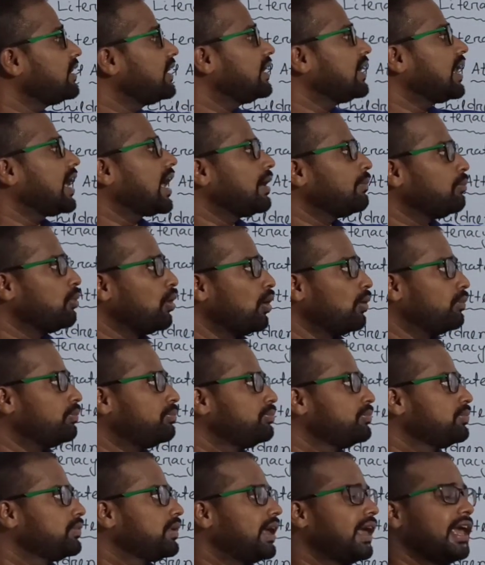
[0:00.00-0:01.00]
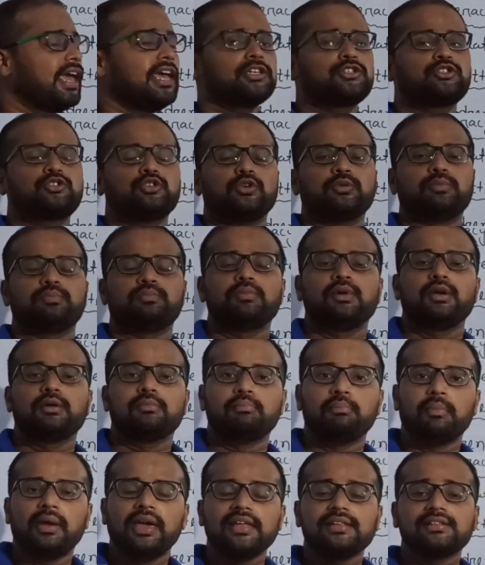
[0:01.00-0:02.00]
and above age group,
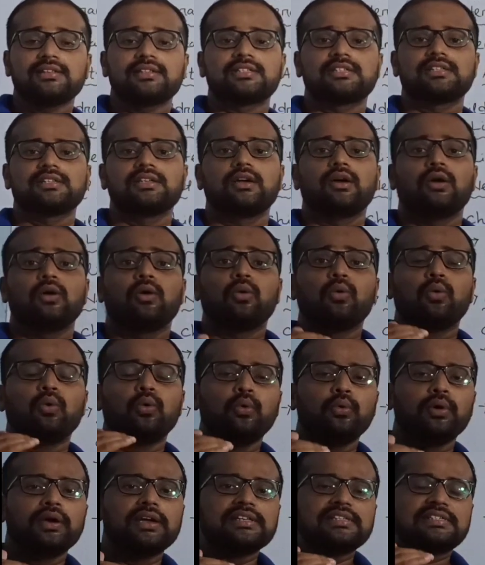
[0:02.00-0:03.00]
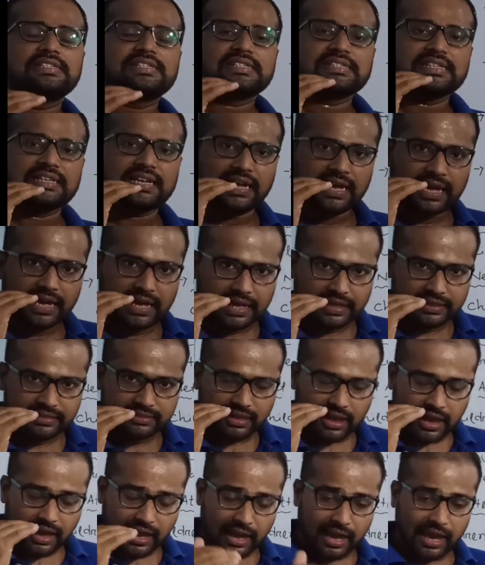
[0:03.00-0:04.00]
means who is
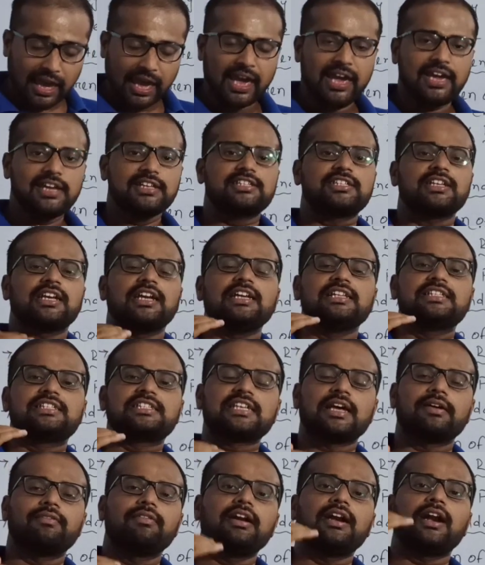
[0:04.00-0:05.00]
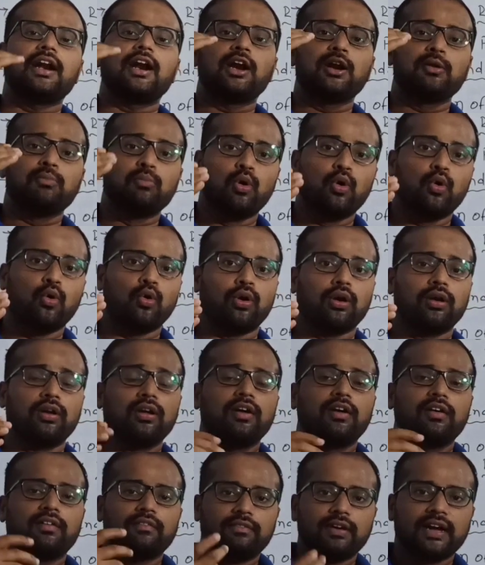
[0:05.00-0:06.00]
the age is 7 and more,
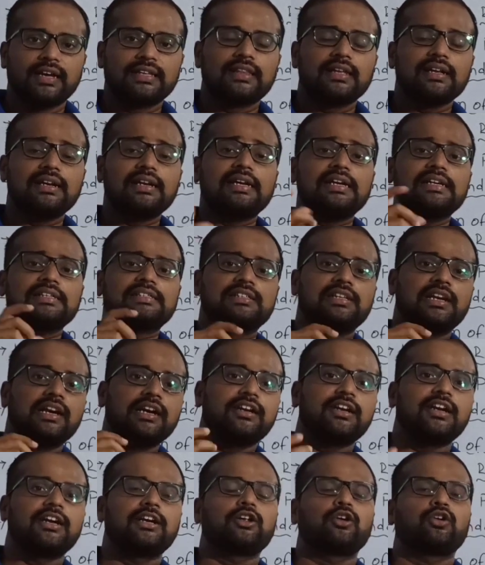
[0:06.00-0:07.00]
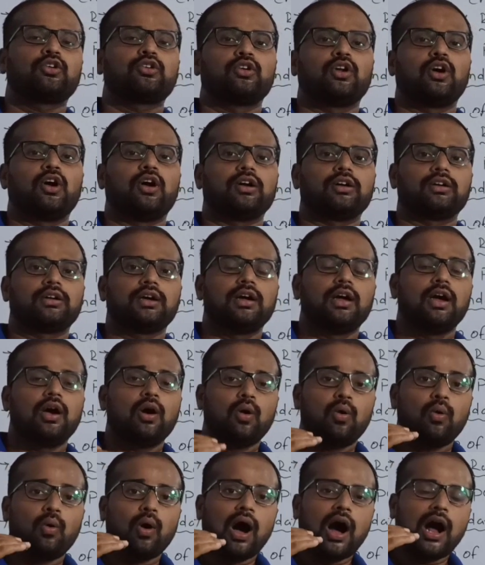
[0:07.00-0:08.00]
whether he is literate or not.
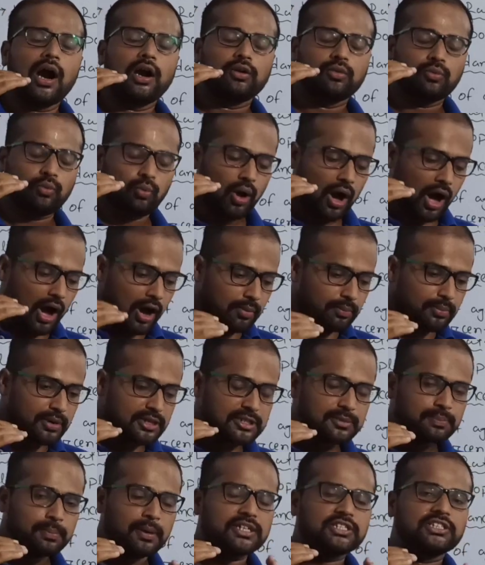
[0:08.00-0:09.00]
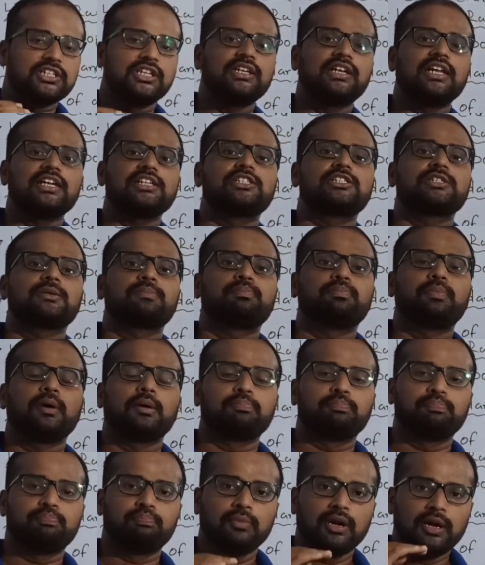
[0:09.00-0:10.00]
How much percentage of
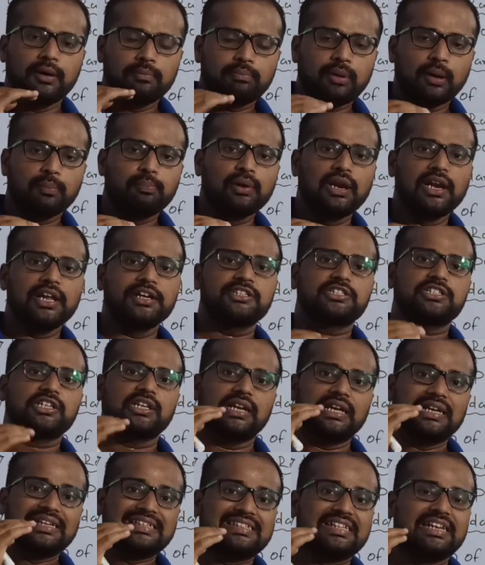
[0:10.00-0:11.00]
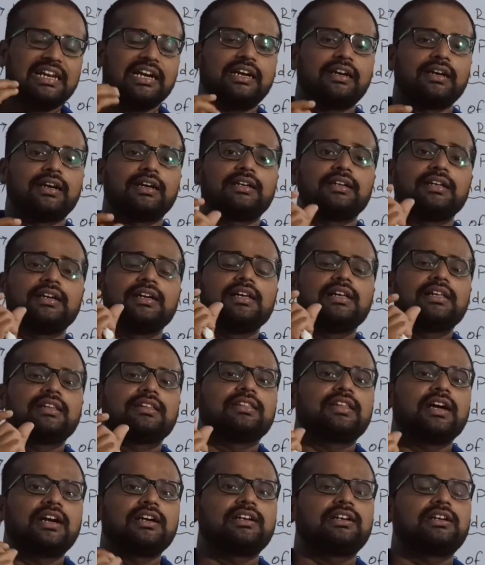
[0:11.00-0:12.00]
population is literate,
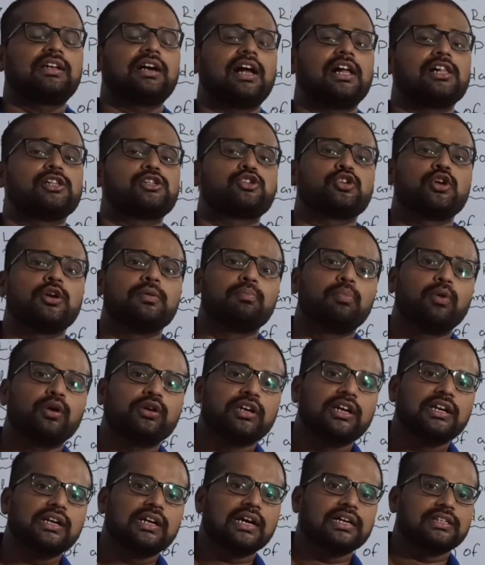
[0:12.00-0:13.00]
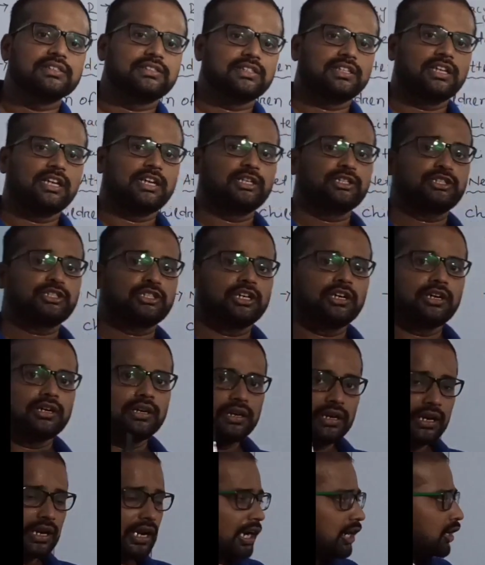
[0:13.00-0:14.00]
that also important consideration
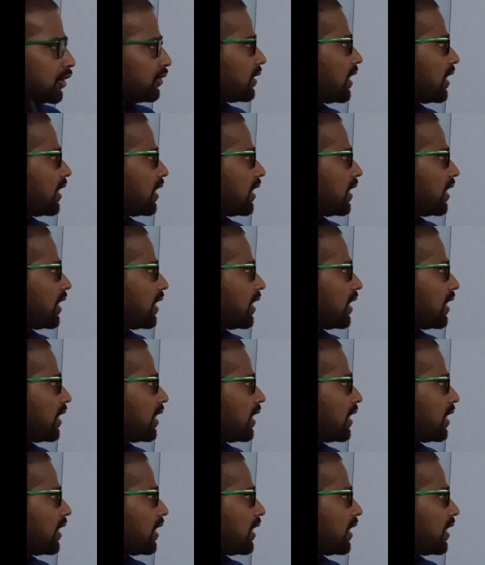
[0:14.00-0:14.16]
to